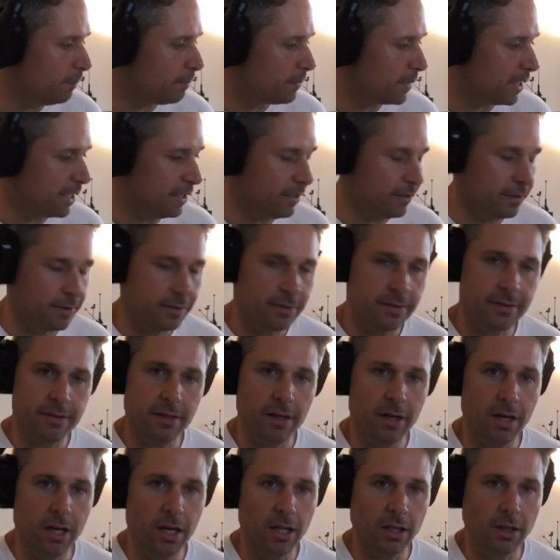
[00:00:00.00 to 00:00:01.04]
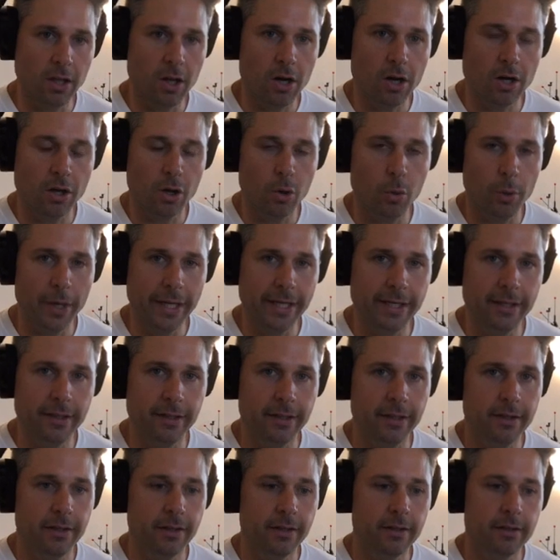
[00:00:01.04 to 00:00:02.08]
is a
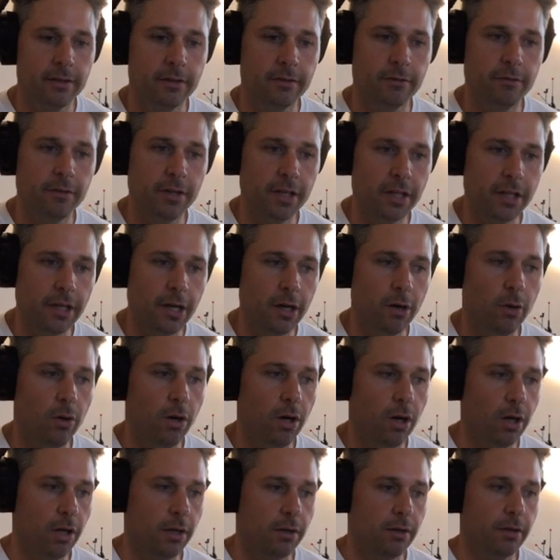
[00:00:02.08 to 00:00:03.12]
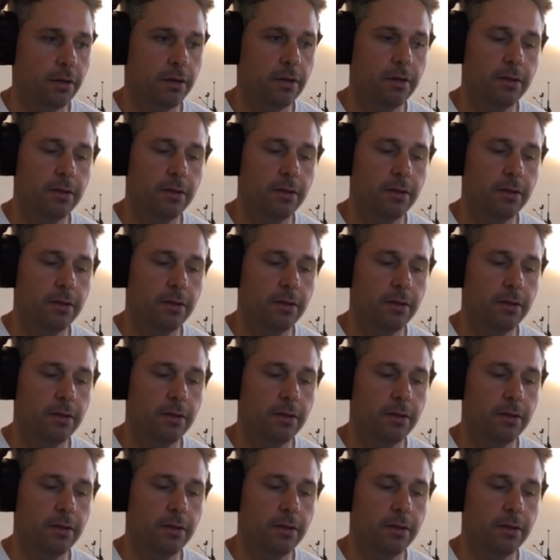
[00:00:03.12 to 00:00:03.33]
long-awaited video on